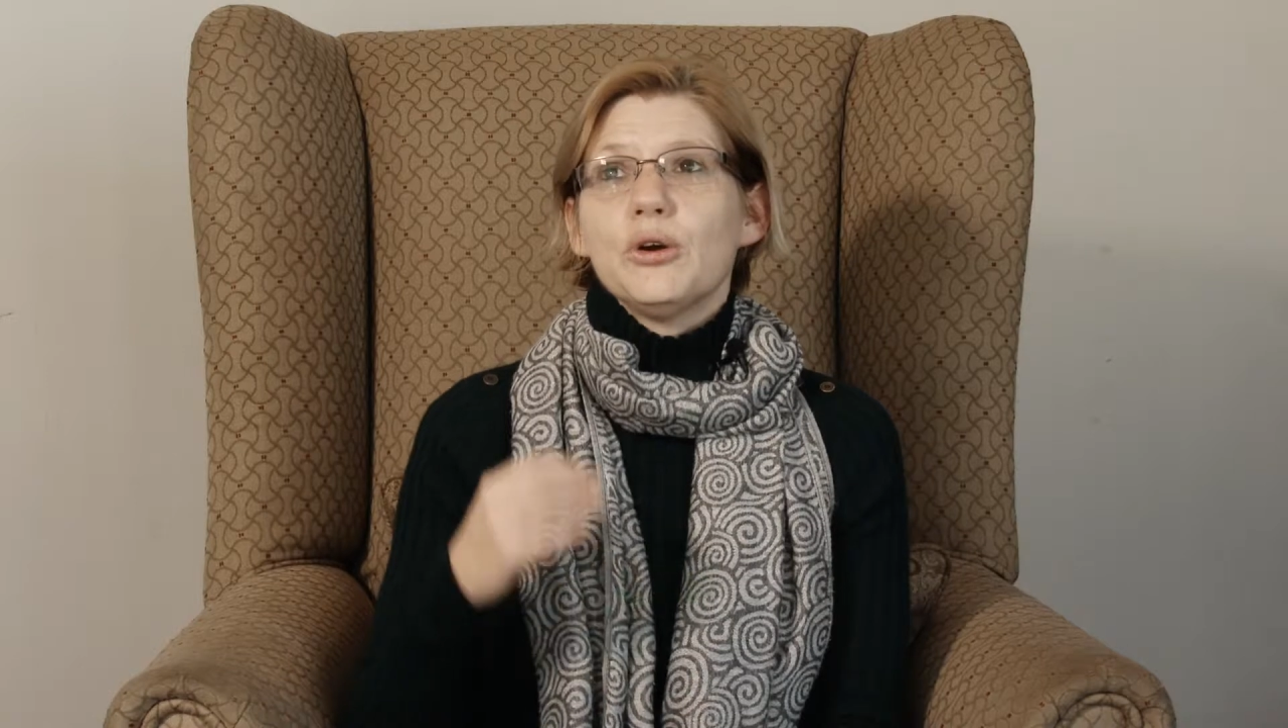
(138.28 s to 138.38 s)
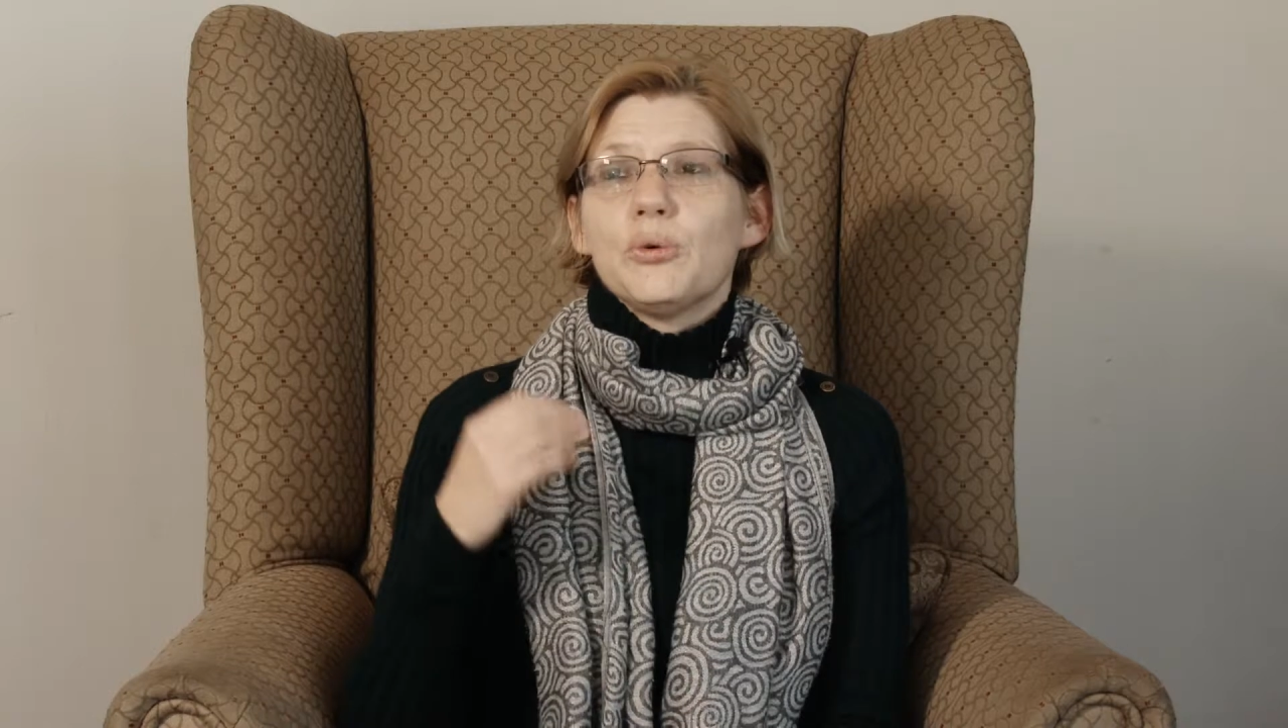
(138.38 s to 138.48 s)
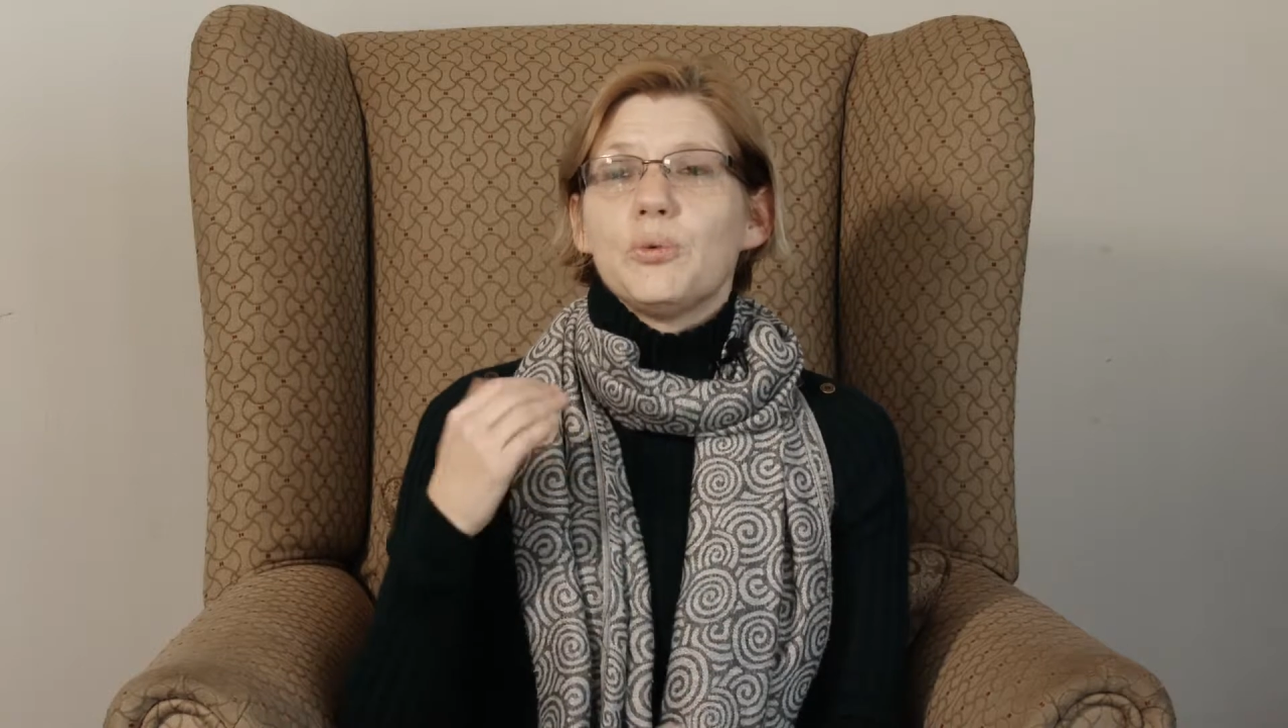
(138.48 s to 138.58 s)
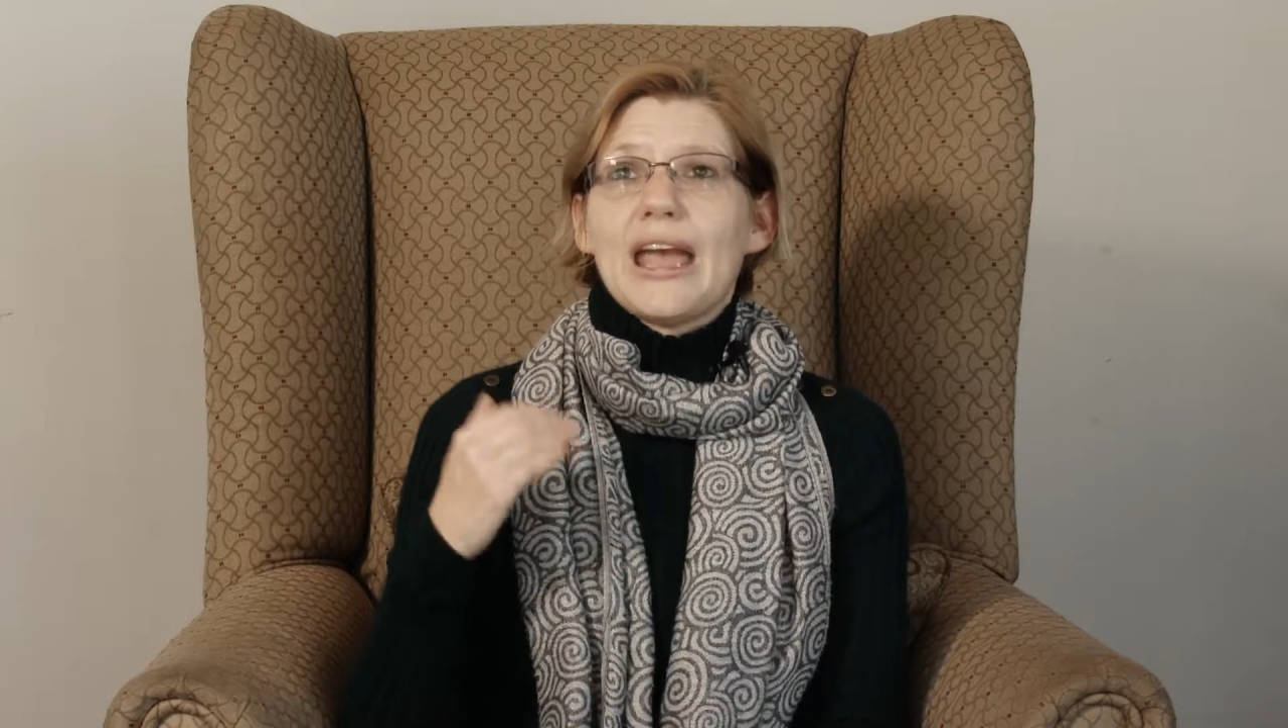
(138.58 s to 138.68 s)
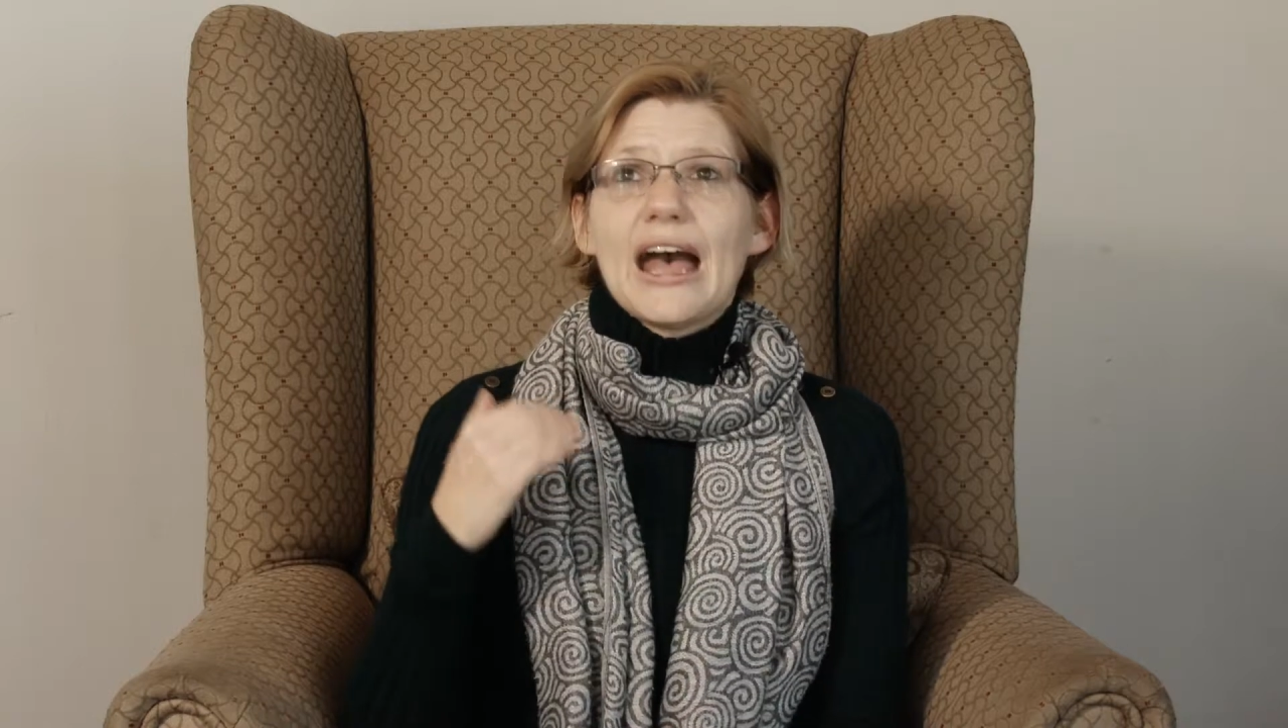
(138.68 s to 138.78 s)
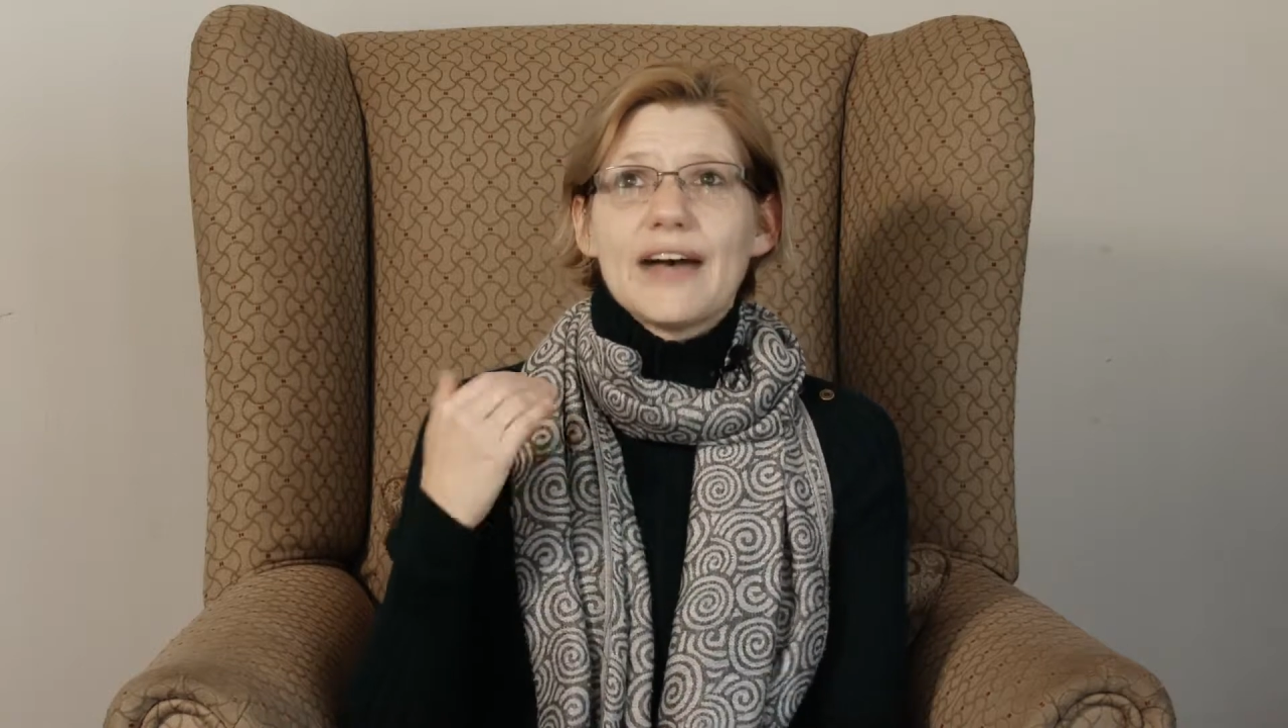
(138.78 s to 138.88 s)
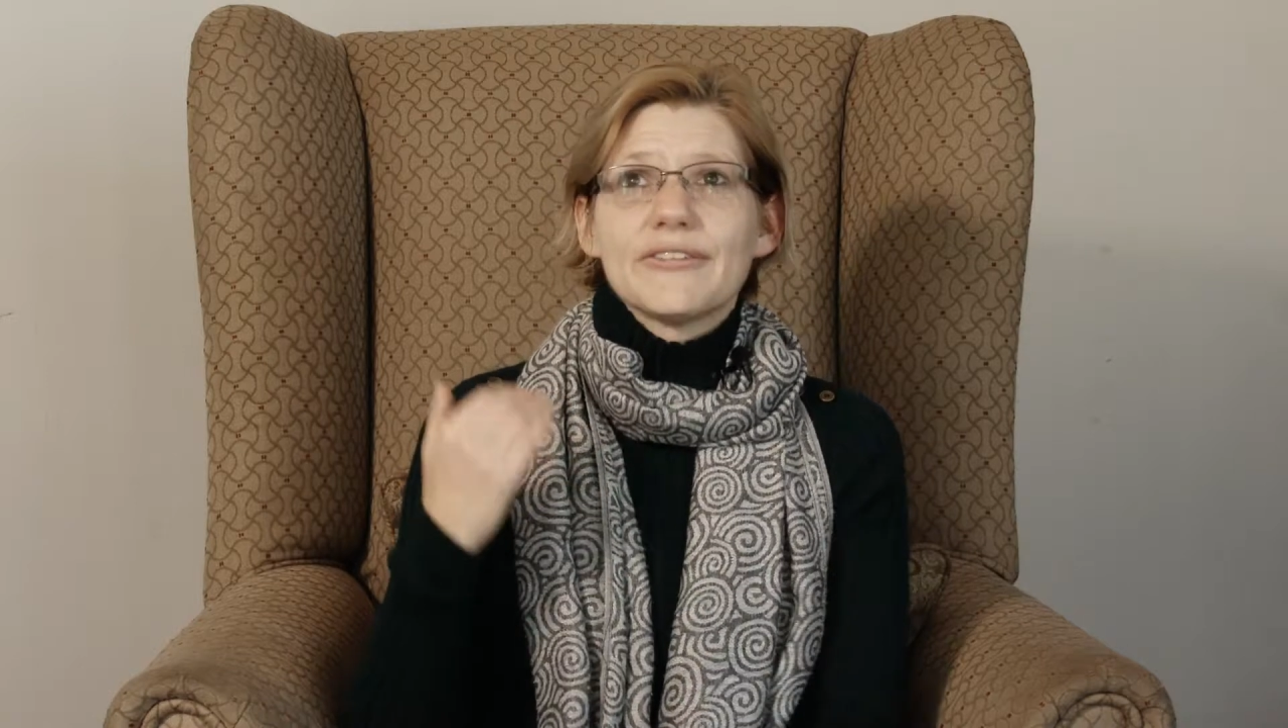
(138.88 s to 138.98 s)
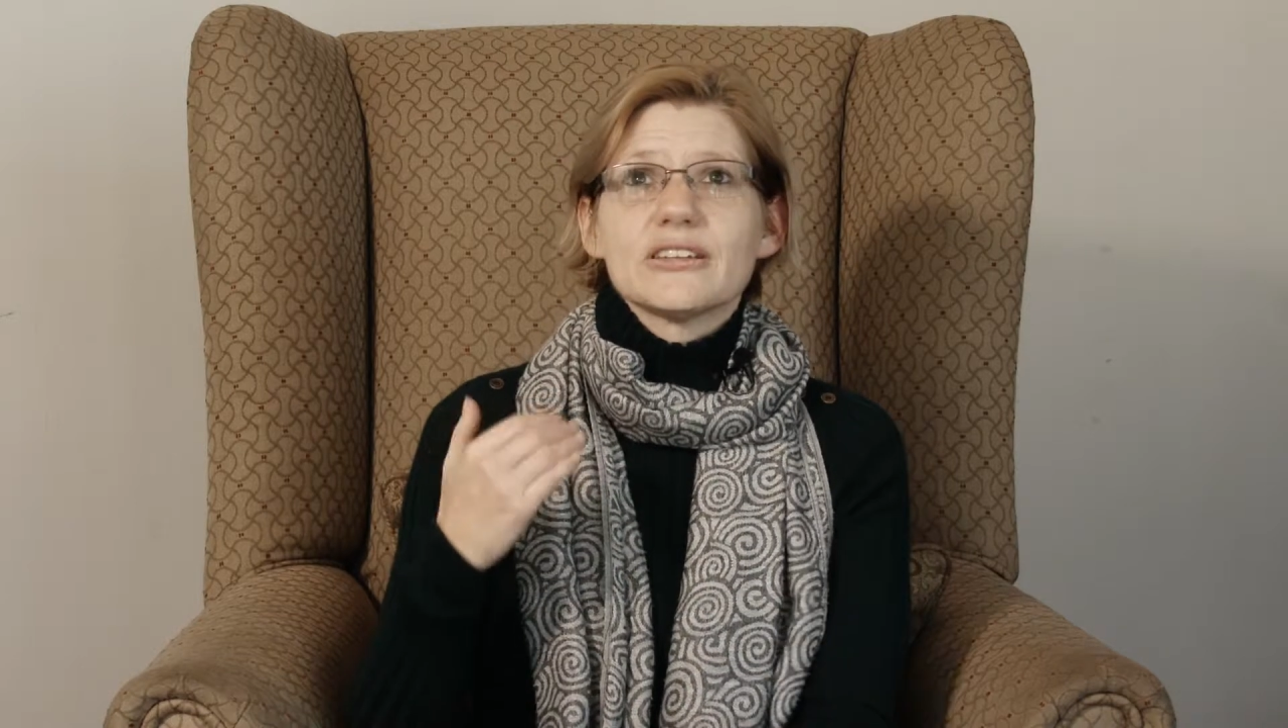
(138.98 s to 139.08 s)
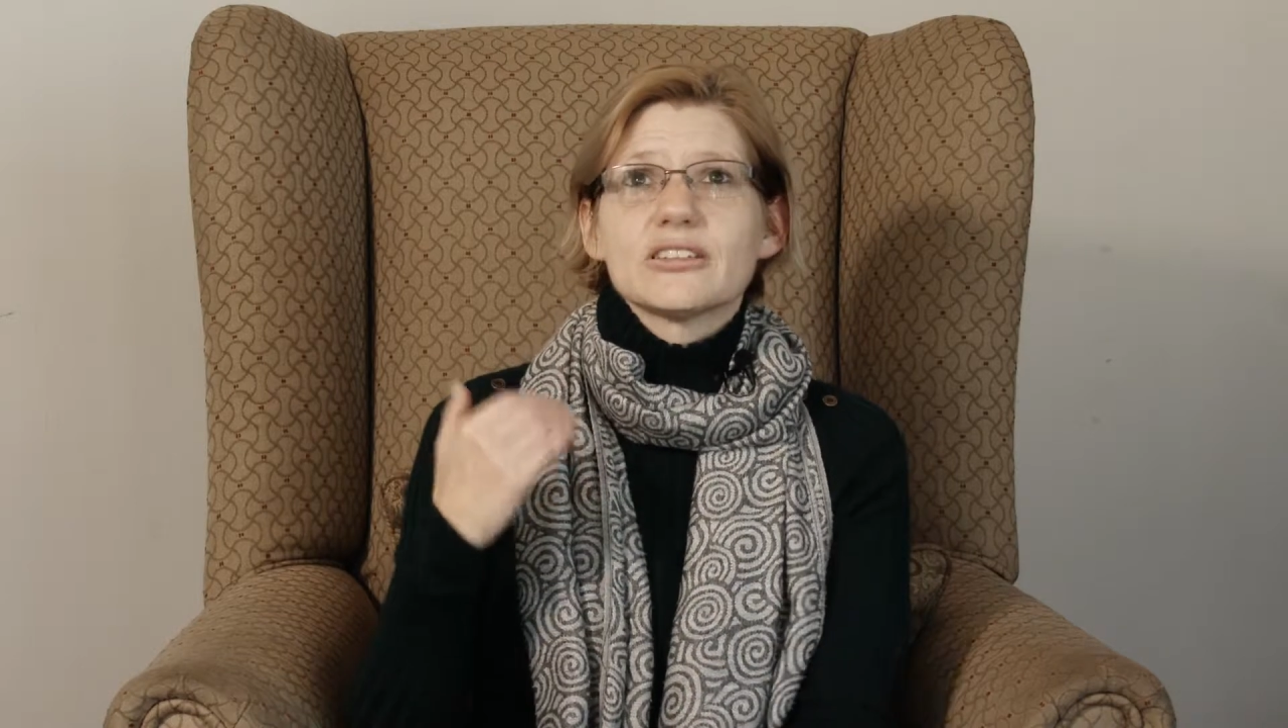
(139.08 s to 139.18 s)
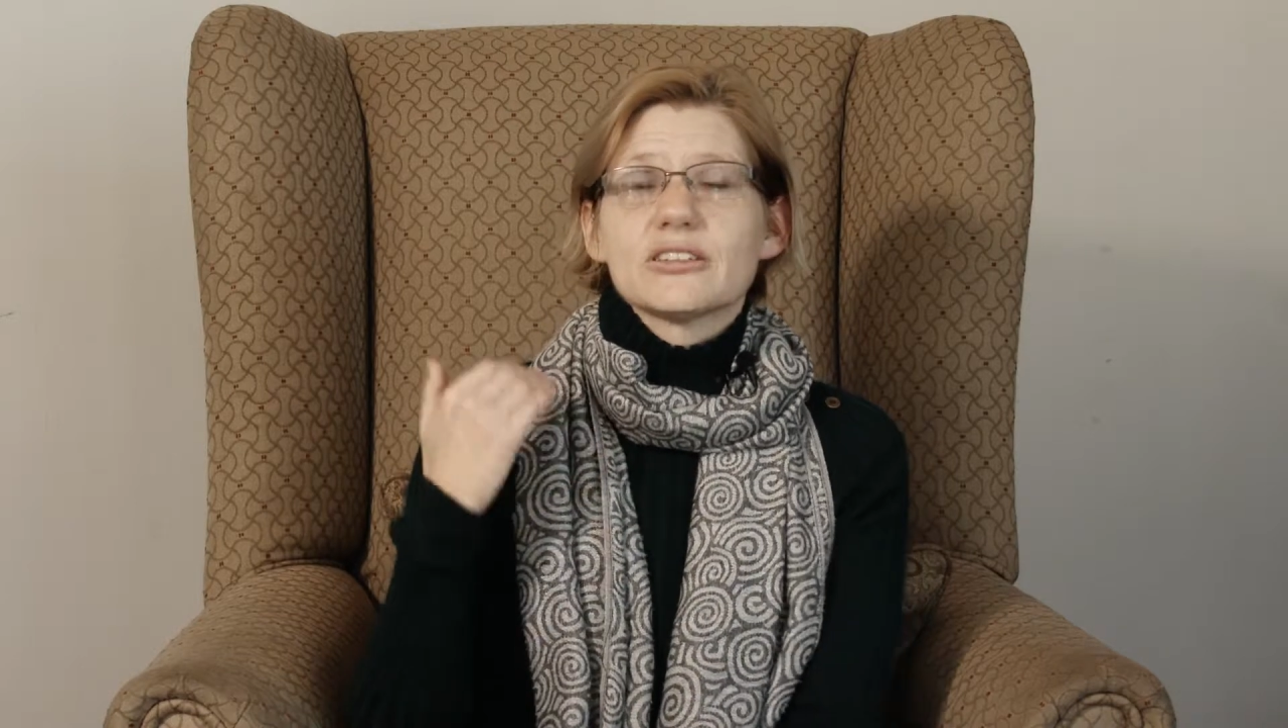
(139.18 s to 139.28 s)
We
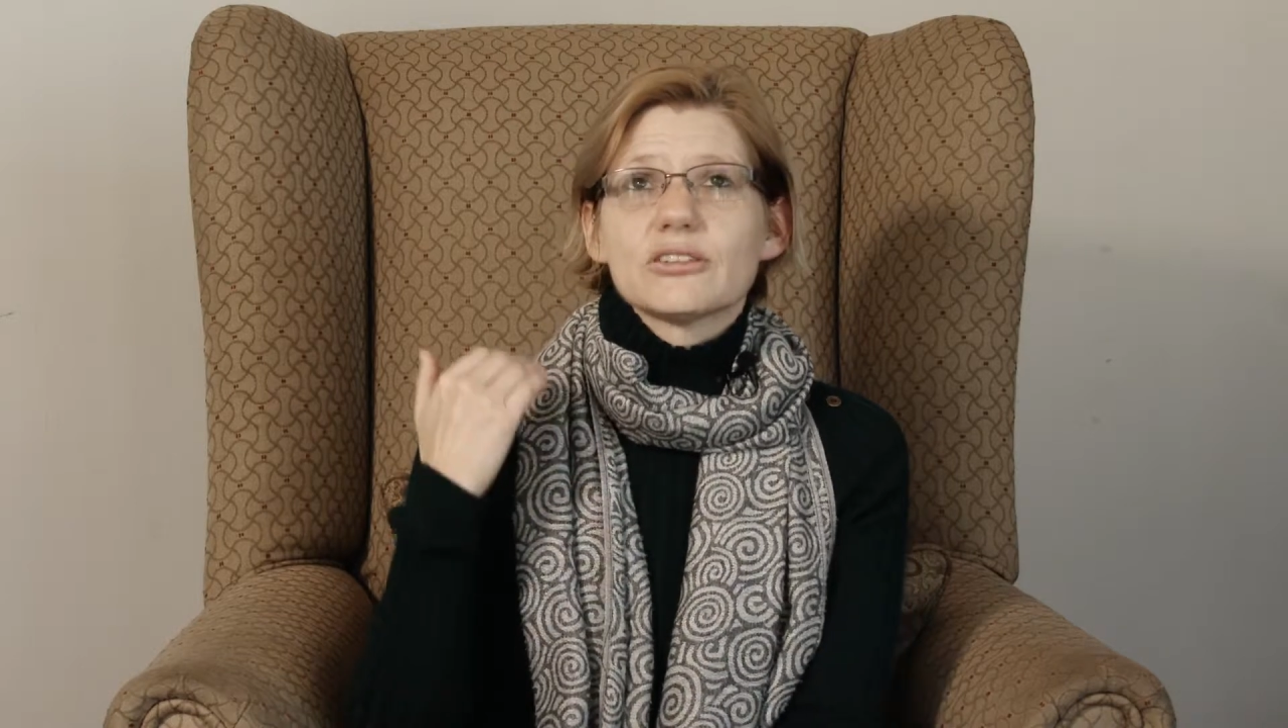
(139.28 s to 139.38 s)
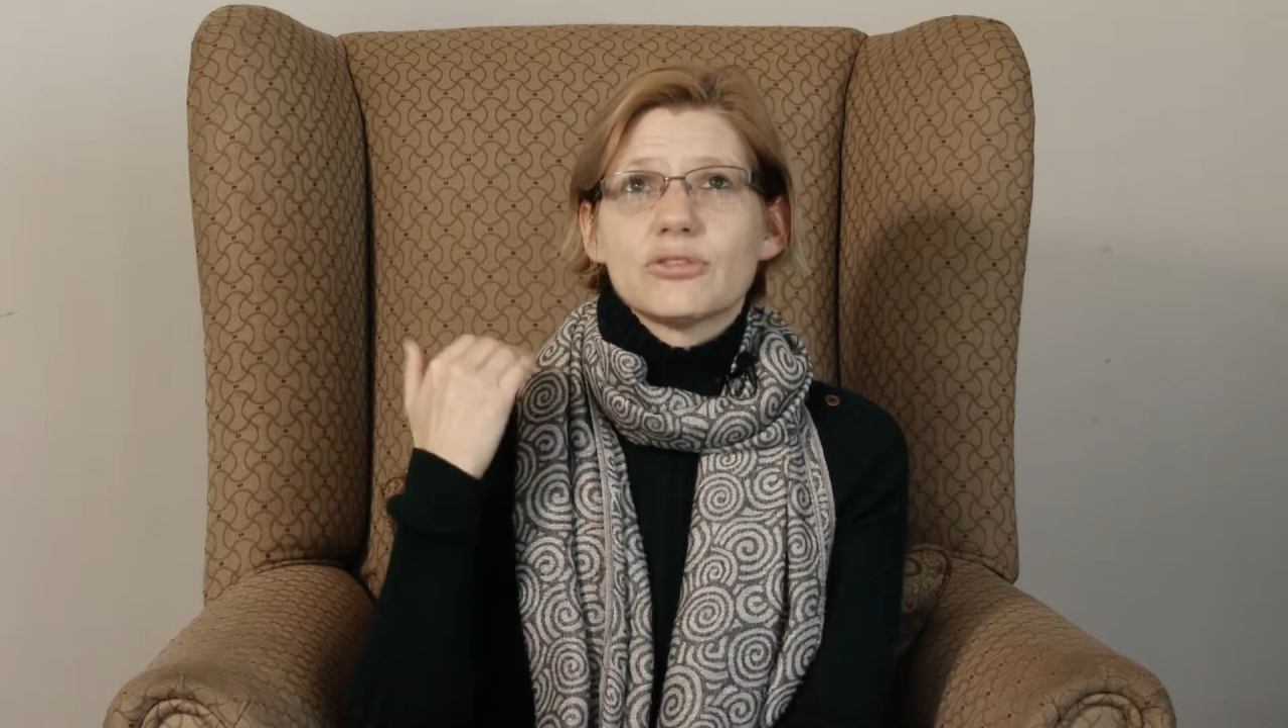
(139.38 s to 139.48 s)
haven't